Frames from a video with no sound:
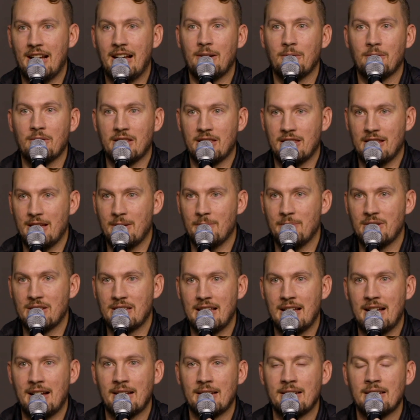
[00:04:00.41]
I had with them, is
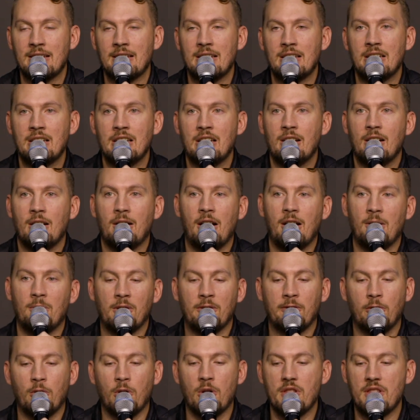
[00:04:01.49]
that
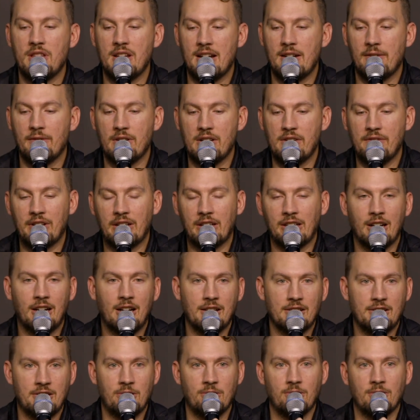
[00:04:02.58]
before they ever even
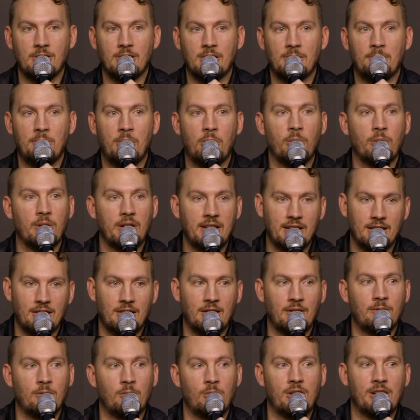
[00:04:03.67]
got to a point
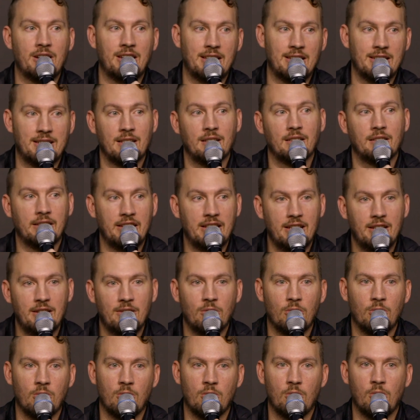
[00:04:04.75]
of wanting to lead
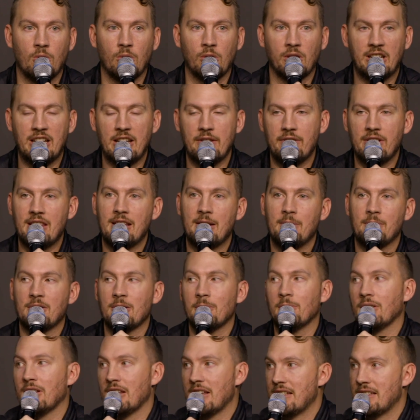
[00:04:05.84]
or giving them
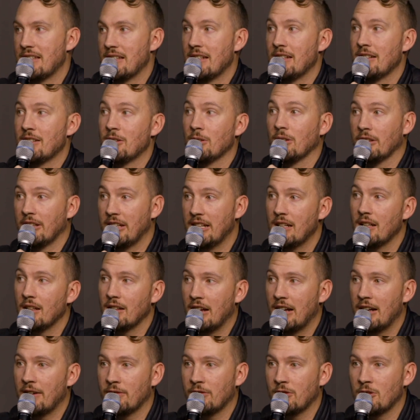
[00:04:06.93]
the blessing to lead a
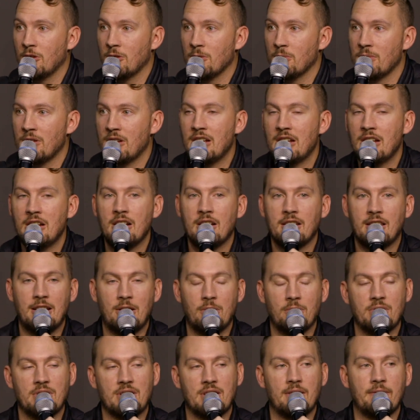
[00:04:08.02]
life group,
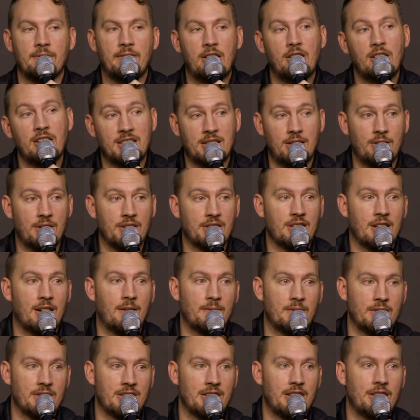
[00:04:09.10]
there was a very serious
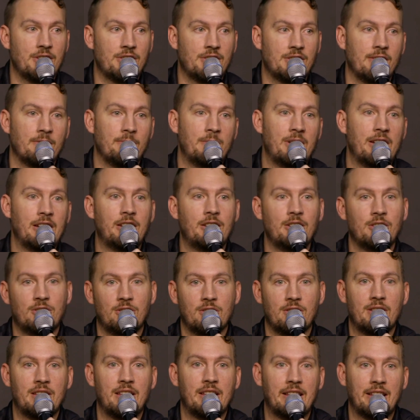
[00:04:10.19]
conversation of making
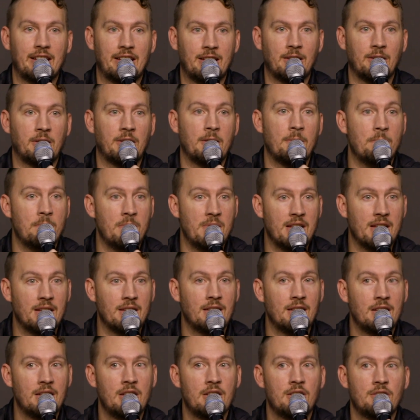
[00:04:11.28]
sure that they can commit
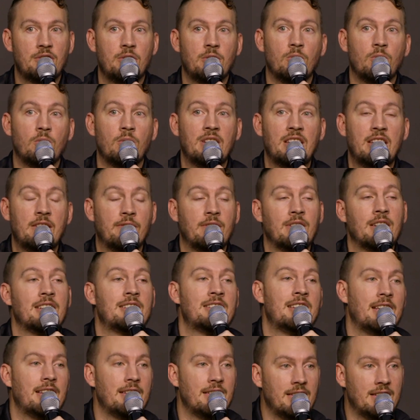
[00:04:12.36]
to even
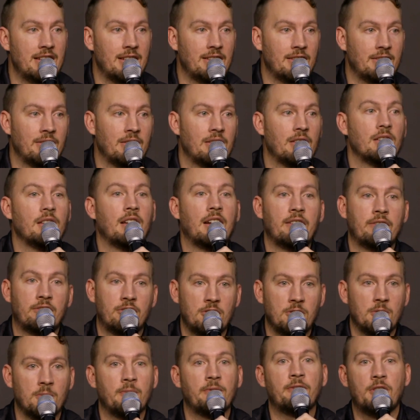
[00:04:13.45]
attending life
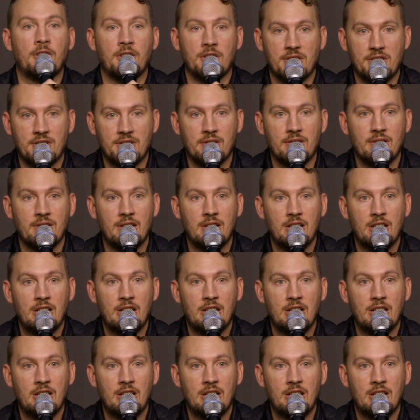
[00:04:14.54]
group first.